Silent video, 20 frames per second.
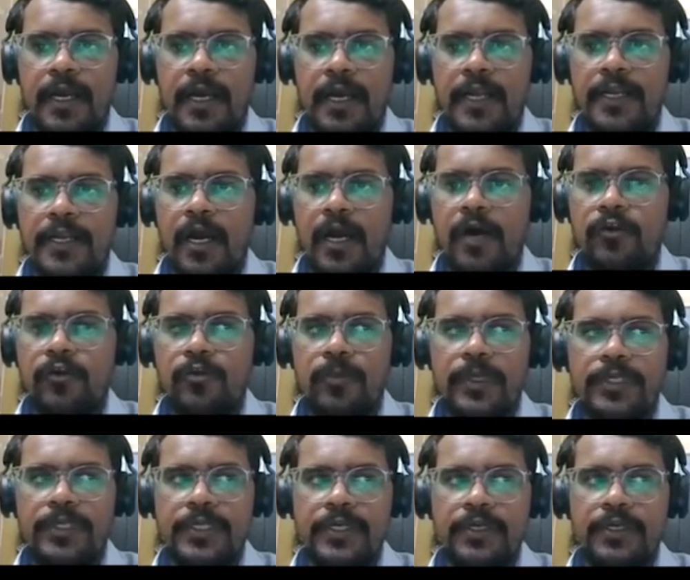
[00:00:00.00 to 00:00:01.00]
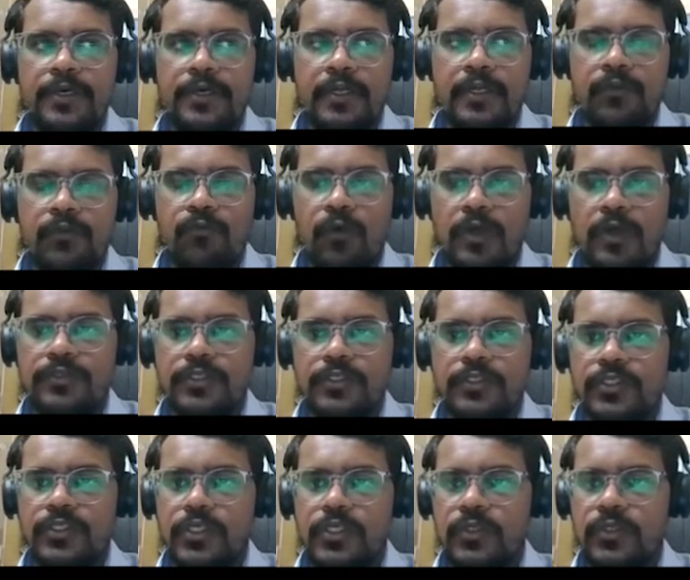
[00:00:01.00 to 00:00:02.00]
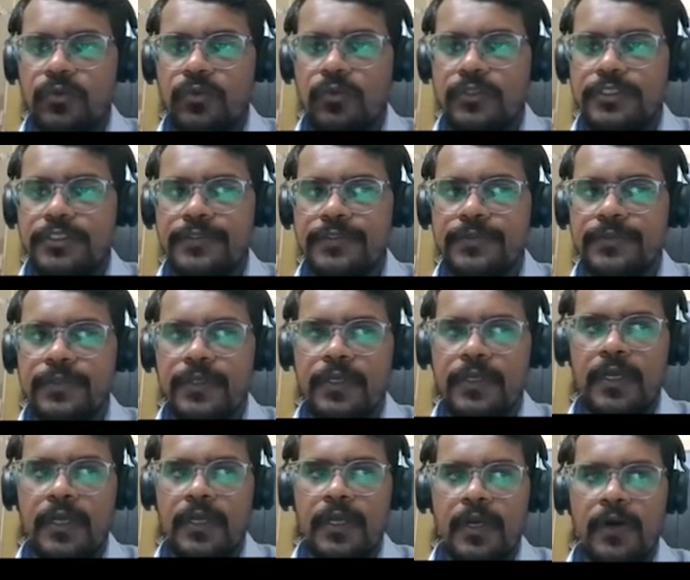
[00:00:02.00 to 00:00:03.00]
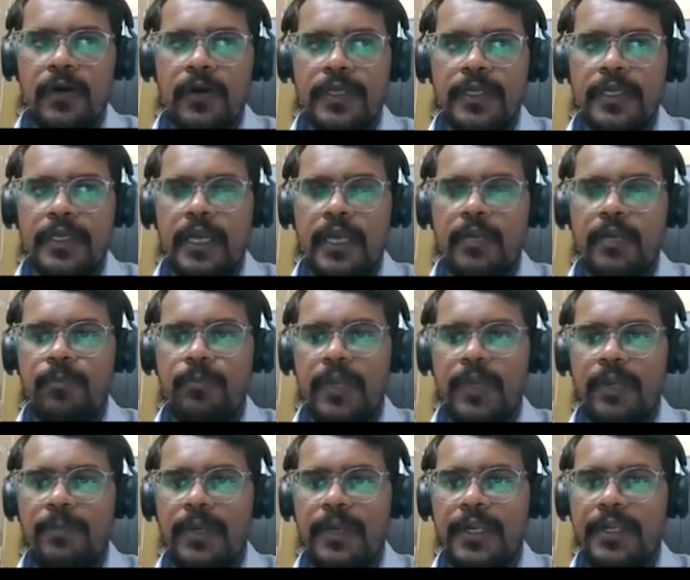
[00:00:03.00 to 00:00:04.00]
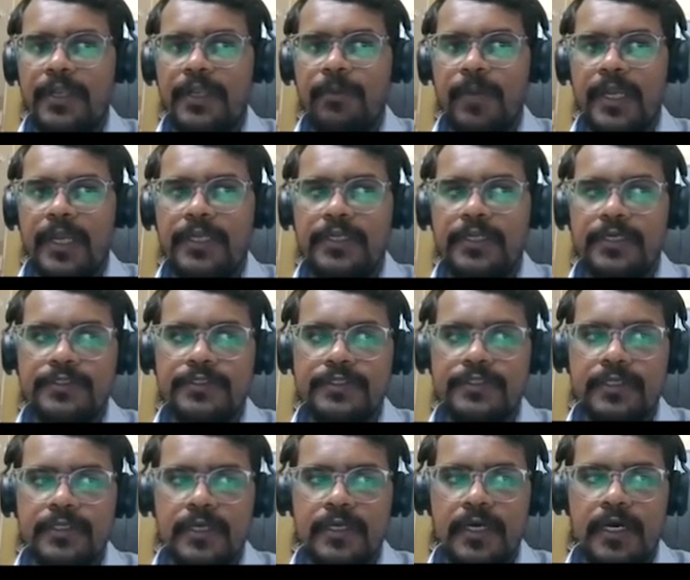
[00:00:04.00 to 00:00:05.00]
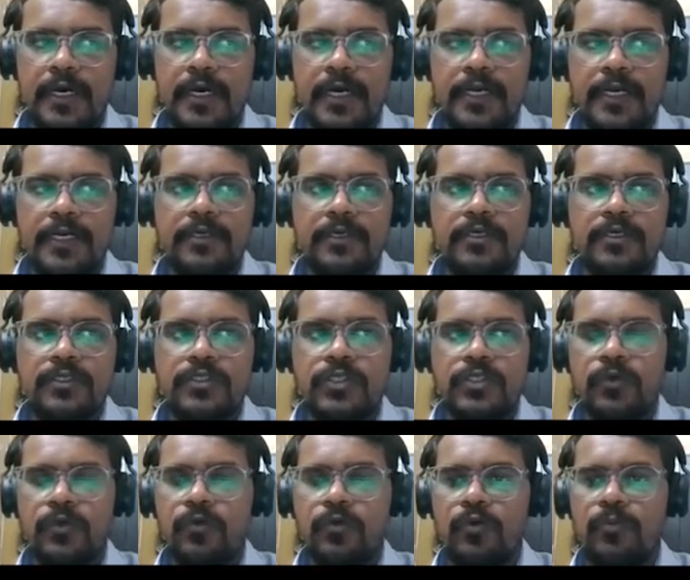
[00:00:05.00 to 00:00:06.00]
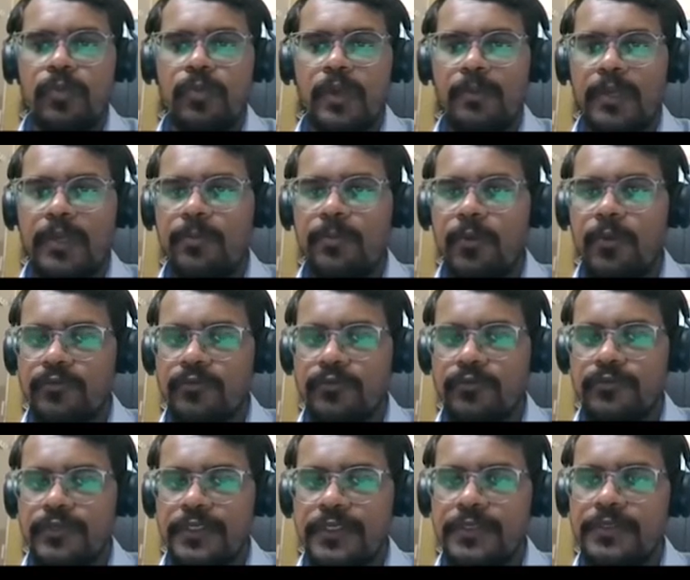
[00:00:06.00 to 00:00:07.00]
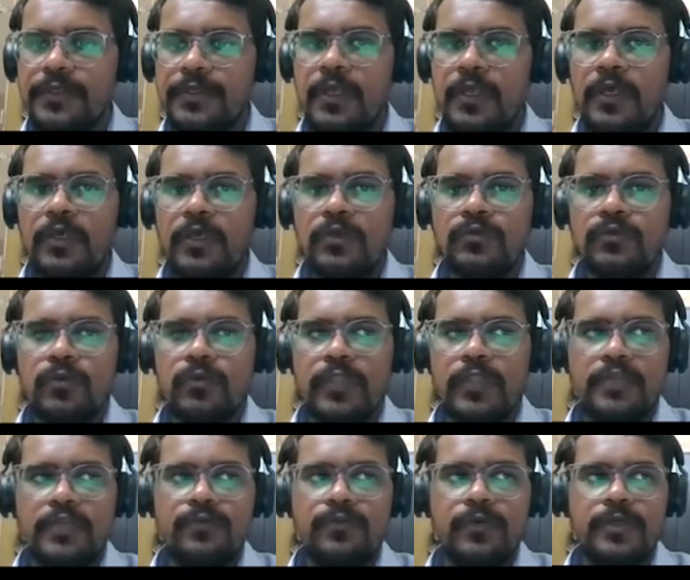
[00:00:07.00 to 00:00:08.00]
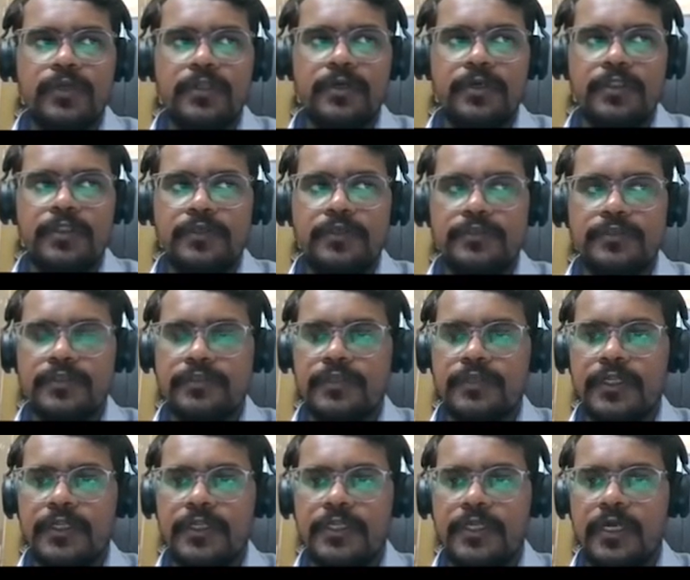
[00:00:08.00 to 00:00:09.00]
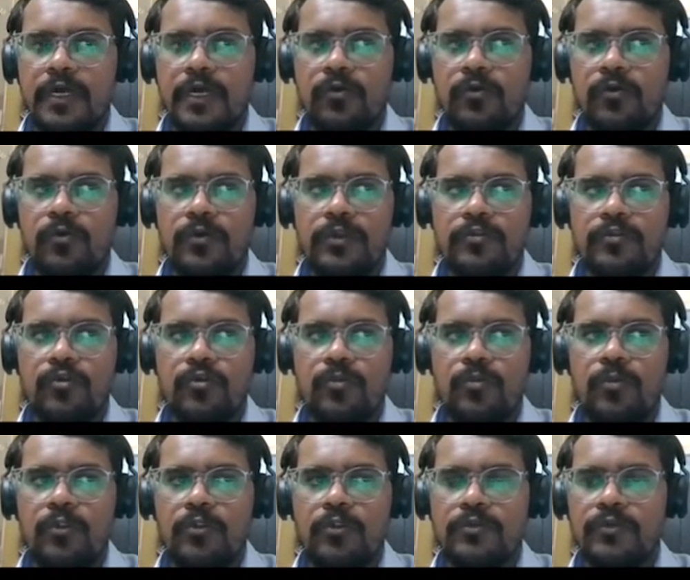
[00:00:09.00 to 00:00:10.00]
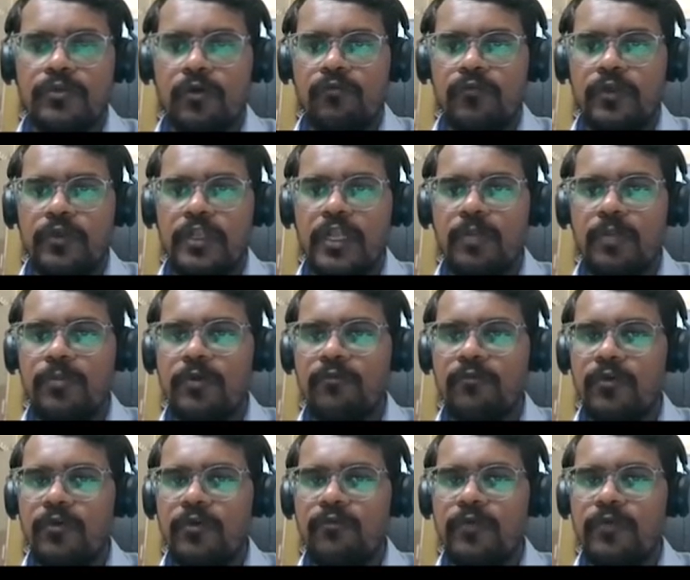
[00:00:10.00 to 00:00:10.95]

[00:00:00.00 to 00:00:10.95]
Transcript: and automated invoicing schedules, okay, and payment reminders and secure payment processing. So that's where this Certinia account receivable software helping for